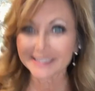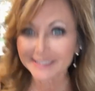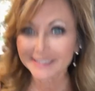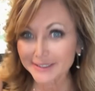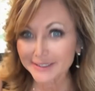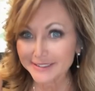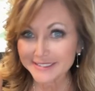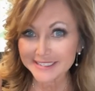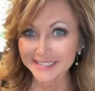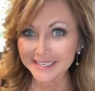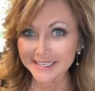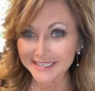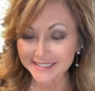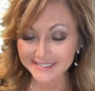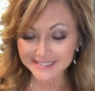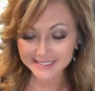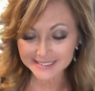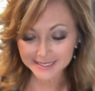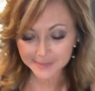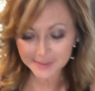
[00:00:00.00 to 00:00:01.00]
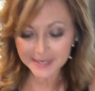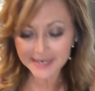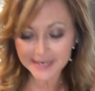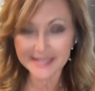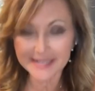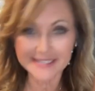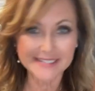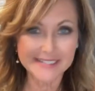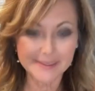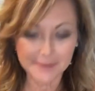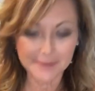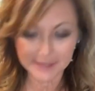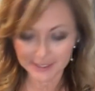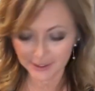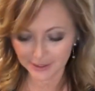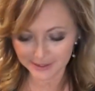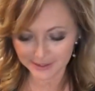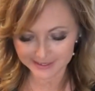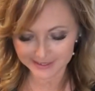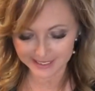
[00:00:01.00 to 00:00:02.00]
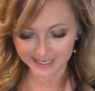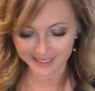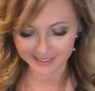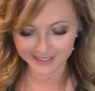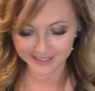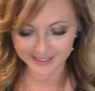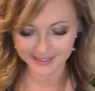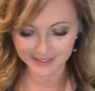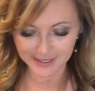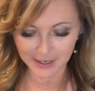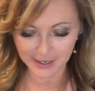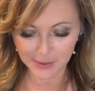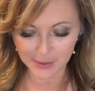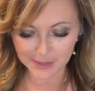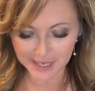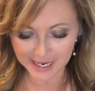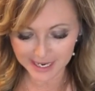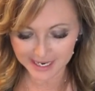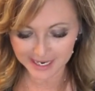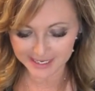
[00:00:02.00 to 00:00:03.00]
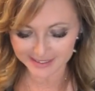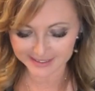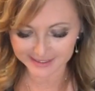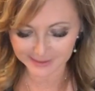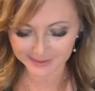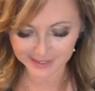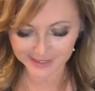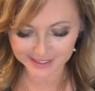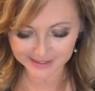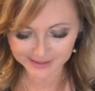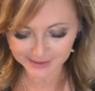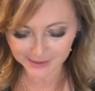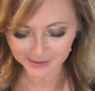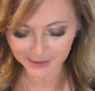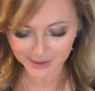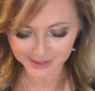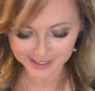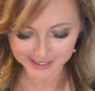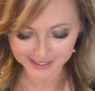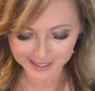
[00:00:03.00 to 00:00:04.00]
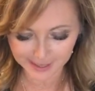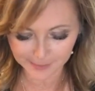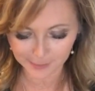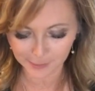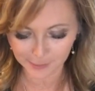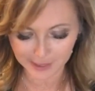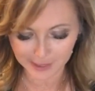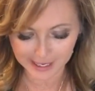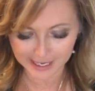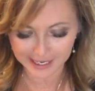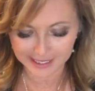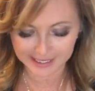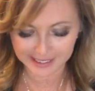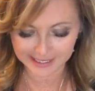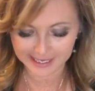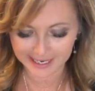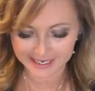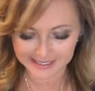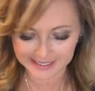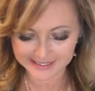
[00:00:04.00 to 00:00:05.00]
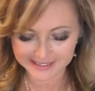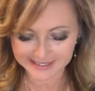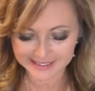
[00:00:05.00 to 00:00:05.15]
Looks a little steamy. Let's see what it looks like. Okay, so these are cooking up really nice.